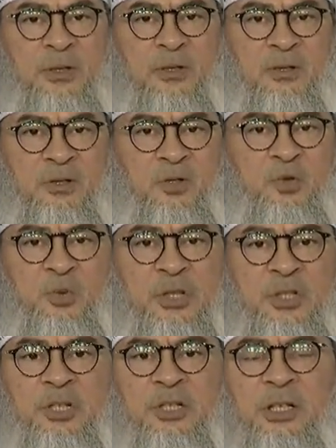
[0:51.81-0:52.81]
because
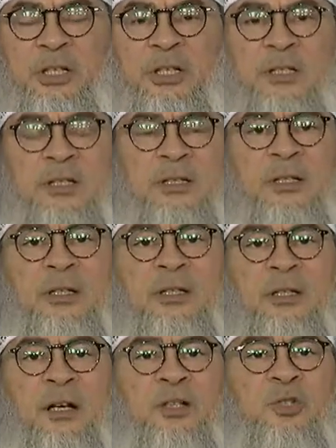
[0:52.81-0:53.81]
usually cheerleaders
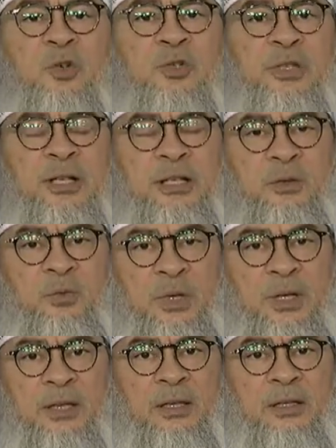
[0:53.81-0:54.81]
are associated
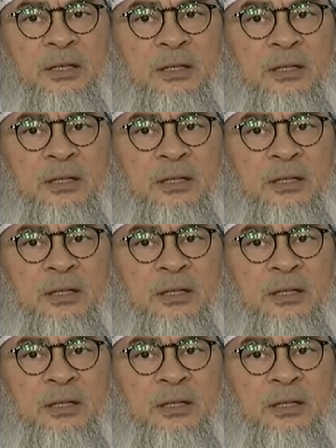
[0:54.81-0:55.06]
with